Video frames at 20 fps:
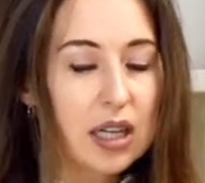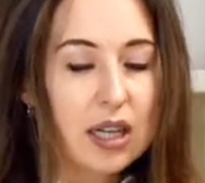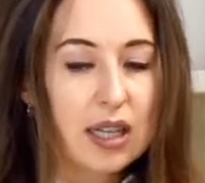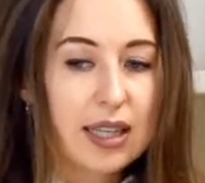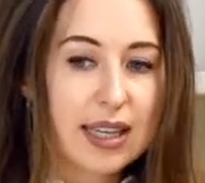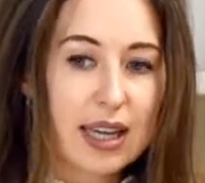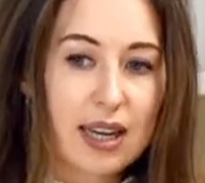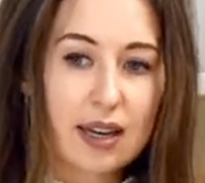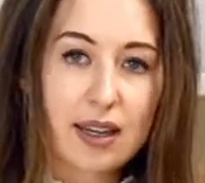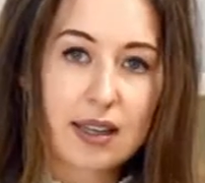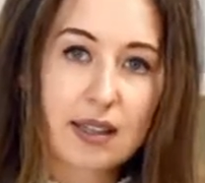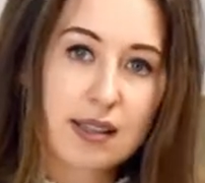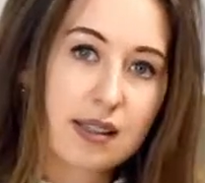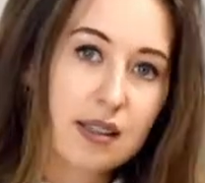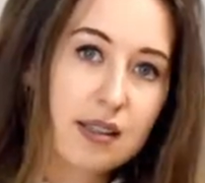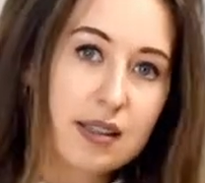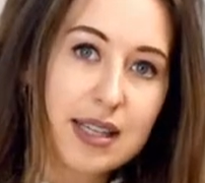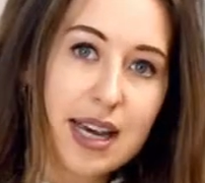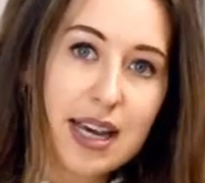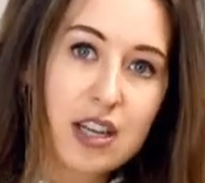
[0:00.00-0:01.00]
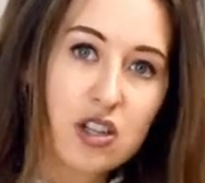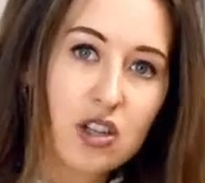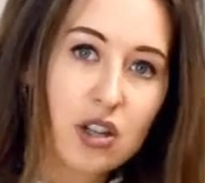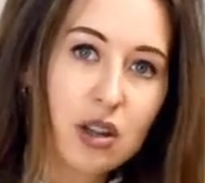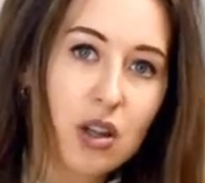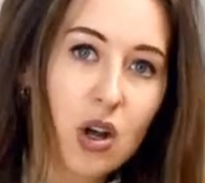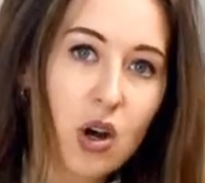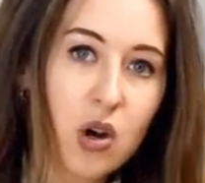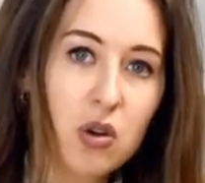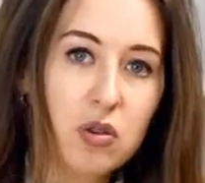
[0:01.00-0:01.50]
get a
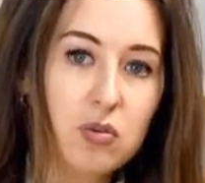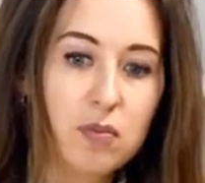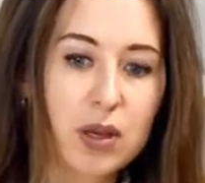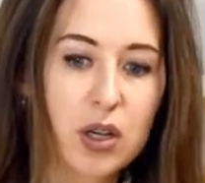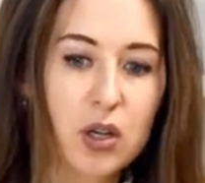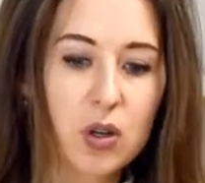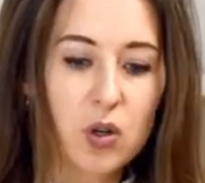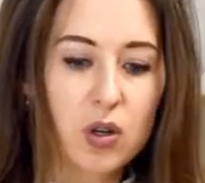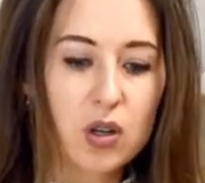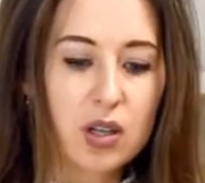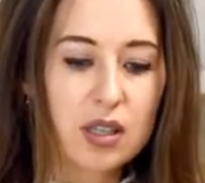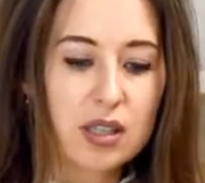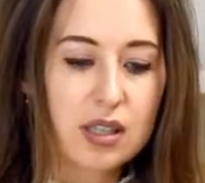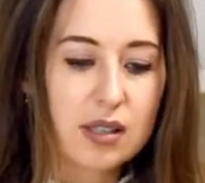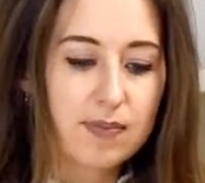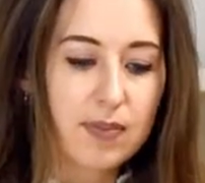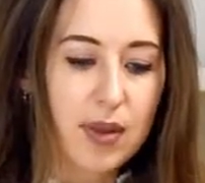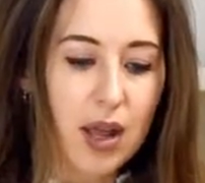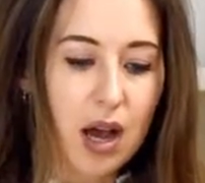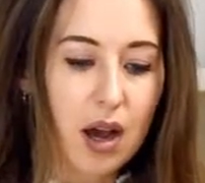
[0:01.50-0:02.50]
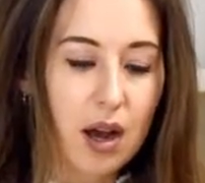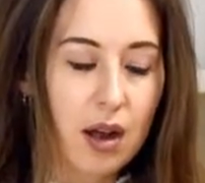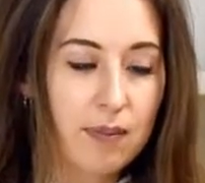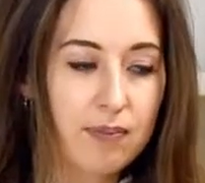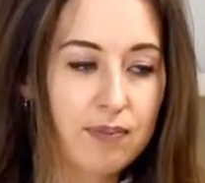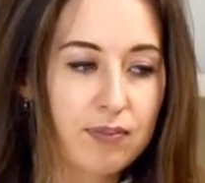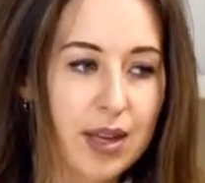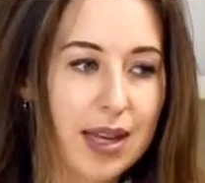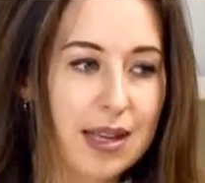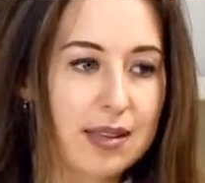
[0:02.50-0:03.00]
consolidation loan because
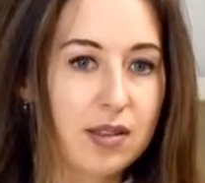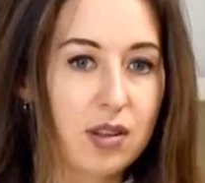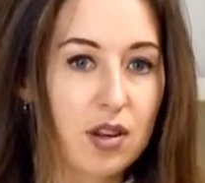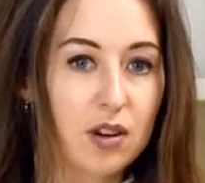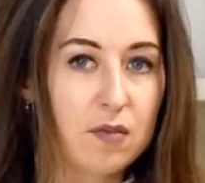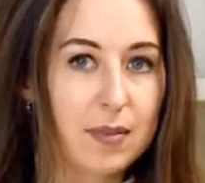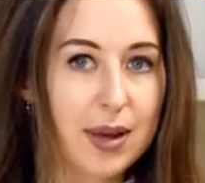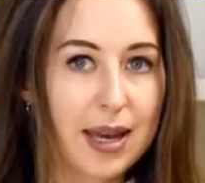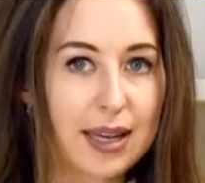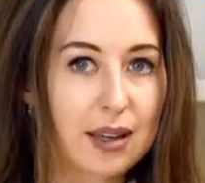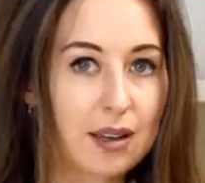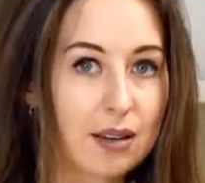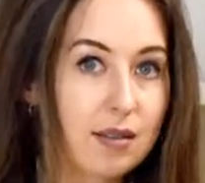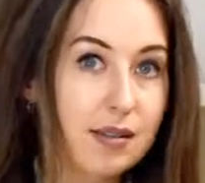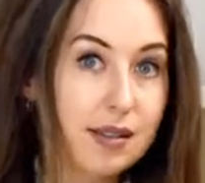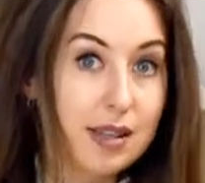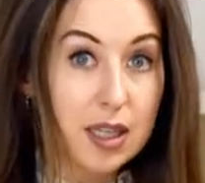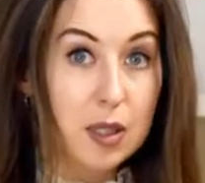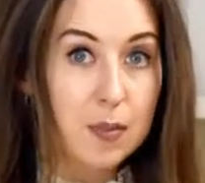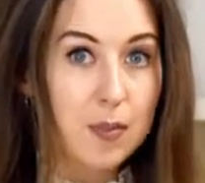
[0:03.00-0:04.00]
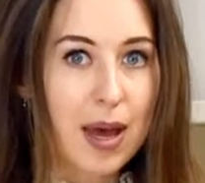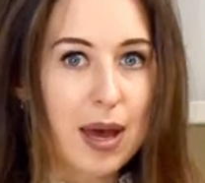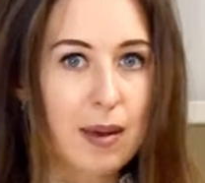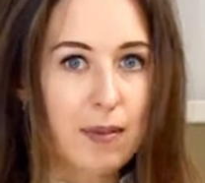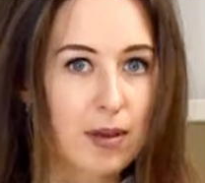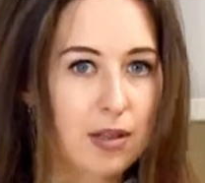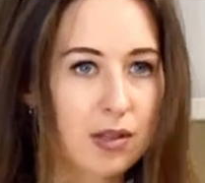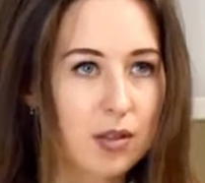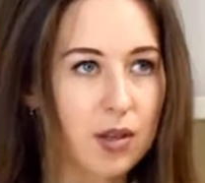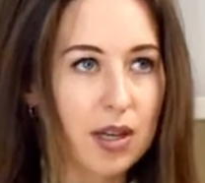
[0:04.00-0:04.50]
instead of making 6
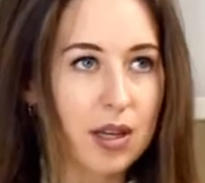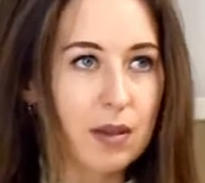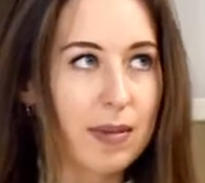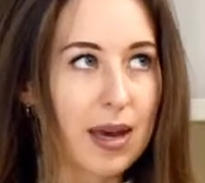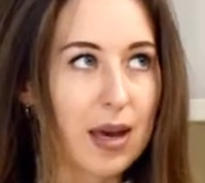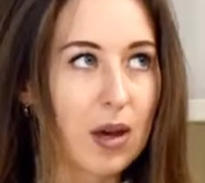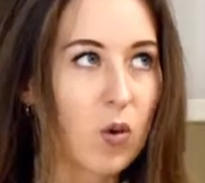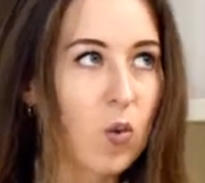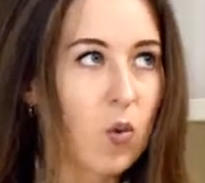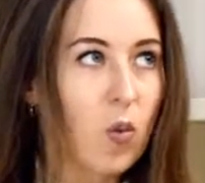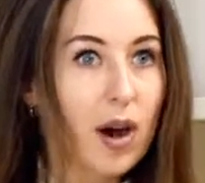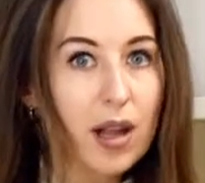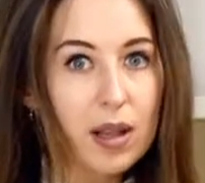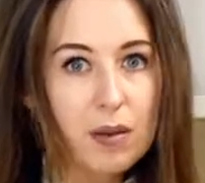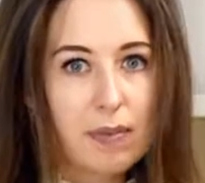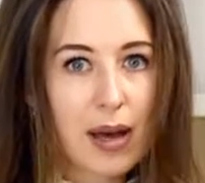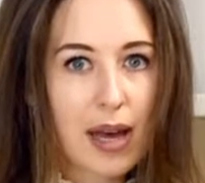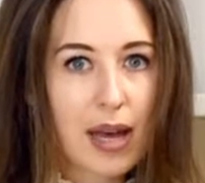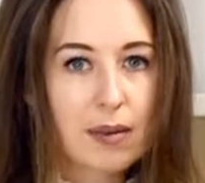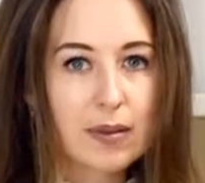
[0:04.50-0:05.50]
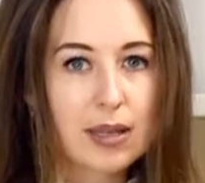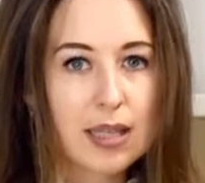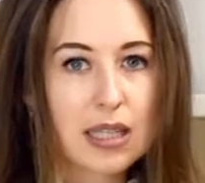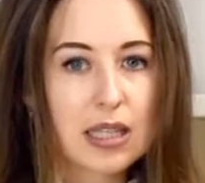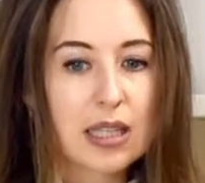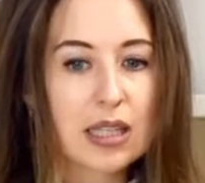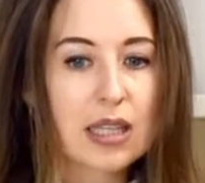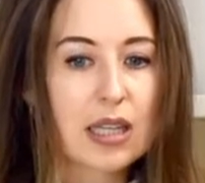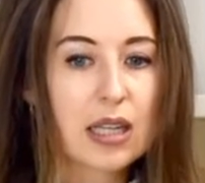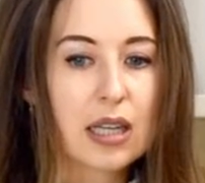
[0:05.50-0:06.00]
payments, you can make 1
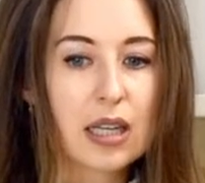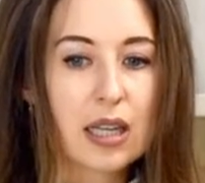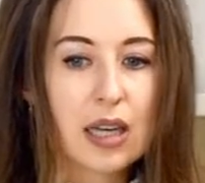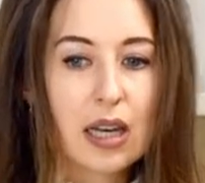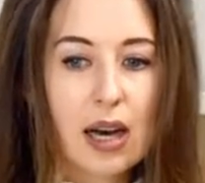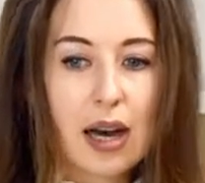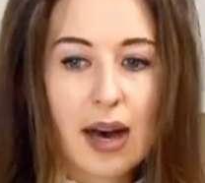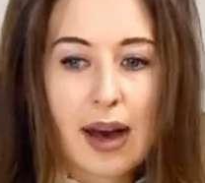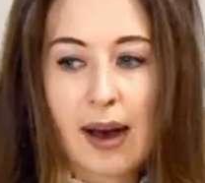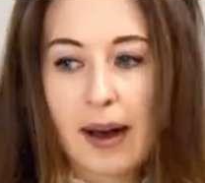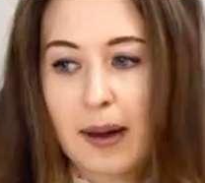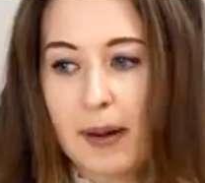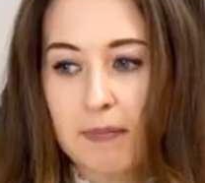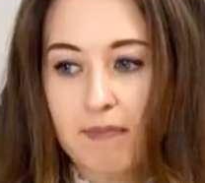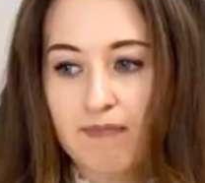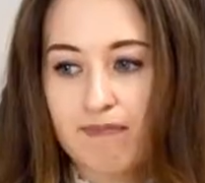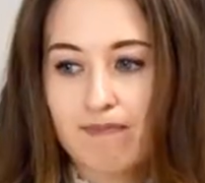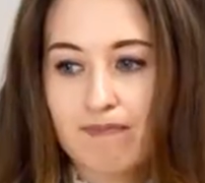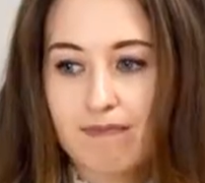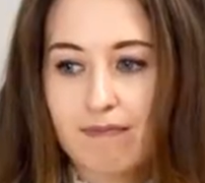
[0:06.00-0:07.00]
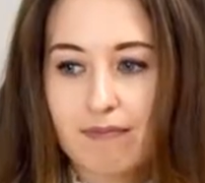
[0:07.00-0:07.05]
payment. And